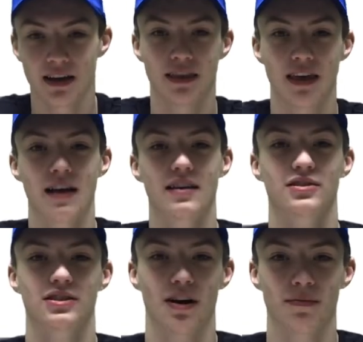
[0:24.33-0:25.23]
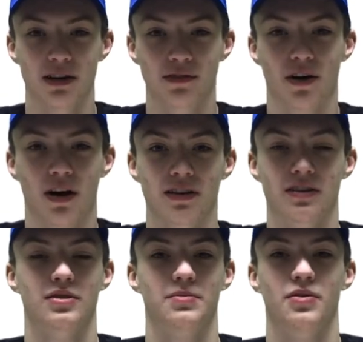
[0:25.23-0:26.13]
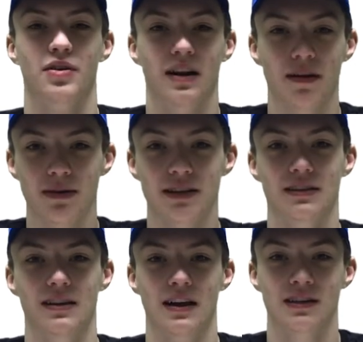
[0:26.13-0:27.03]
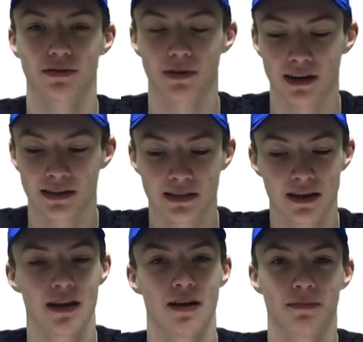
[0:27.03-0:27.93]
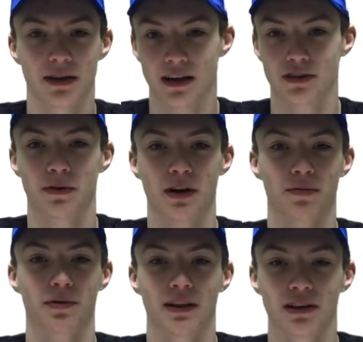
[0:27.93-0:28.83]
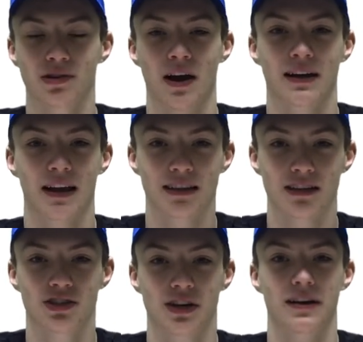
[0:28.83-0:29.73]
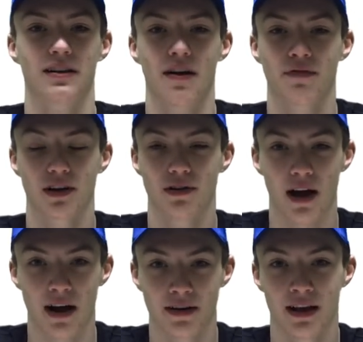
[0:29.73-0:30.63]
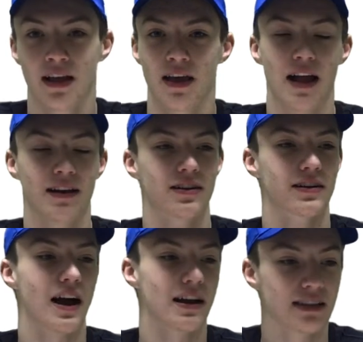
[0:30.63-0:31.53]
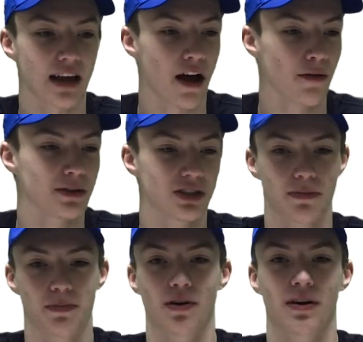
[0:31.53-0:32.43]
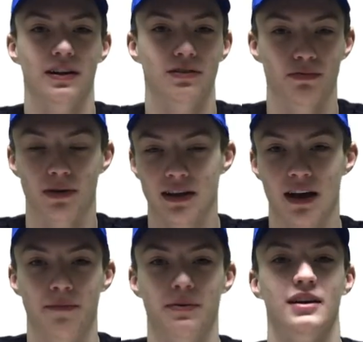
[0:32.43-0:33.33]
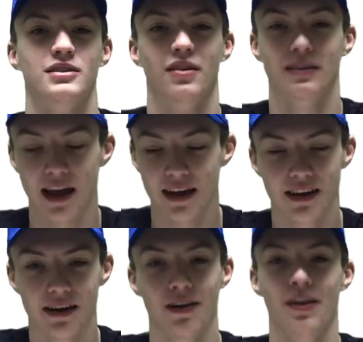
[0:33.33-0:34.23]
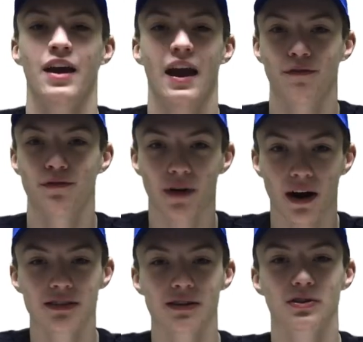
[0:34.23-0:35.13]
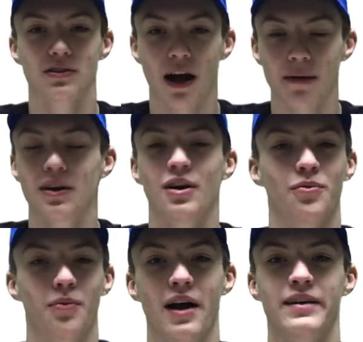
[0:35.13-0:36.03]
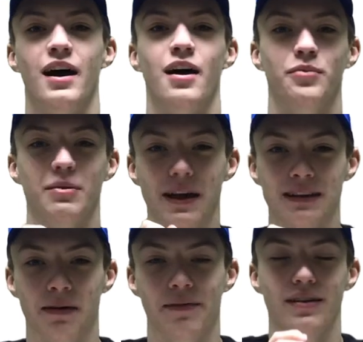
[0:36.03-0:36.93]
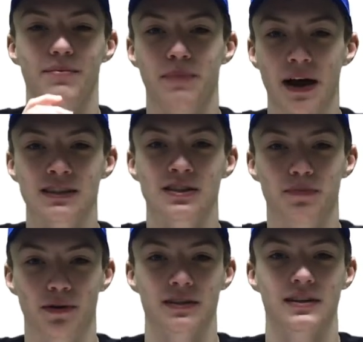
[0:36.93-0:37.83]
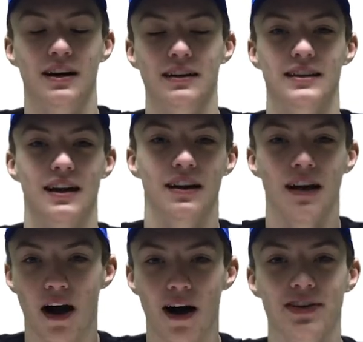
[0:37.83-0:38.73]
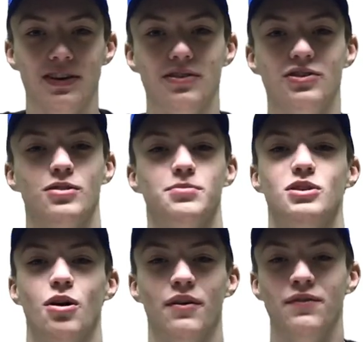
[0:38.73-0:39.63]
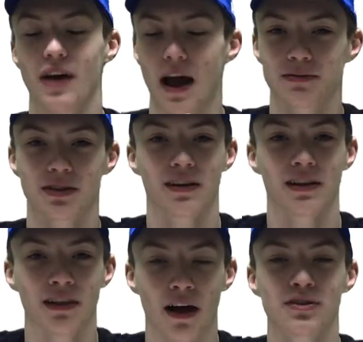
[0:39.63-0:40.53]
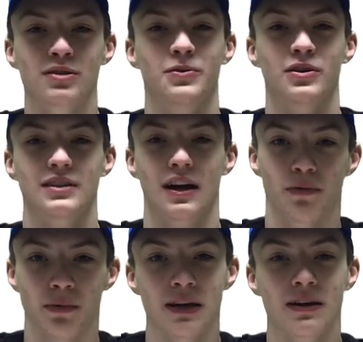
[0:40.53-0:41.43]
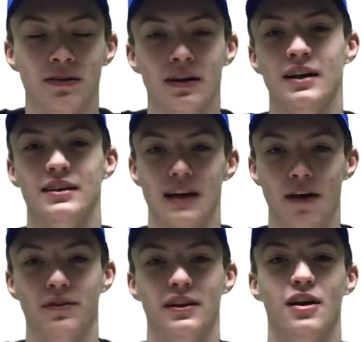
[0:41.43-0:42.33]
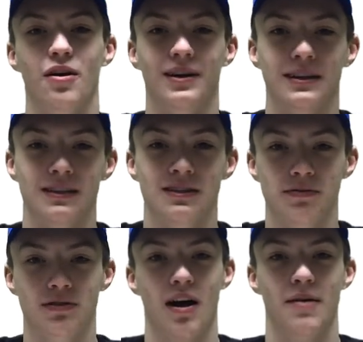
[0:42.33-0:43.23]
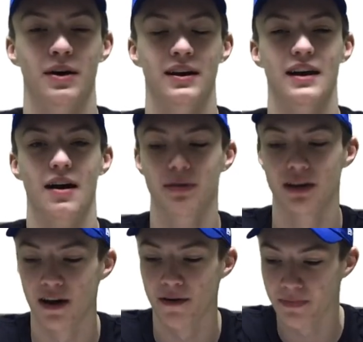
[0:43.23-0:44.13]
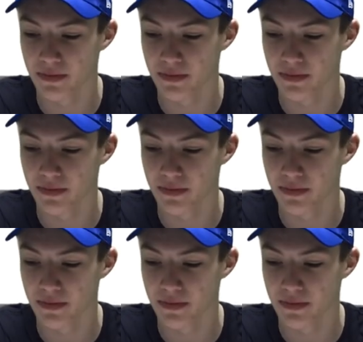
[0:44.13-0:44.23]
Thank you so much for all your support. It means a lot to us because we are really trying to get this channel off the ground, and your guys' help and support is really helping us, so thank you. And if you aren't subscribed, why not? We make some of the best sports content on YouTube, so if you absolutely love sports like we do, definitely go hit the subscribe button down below.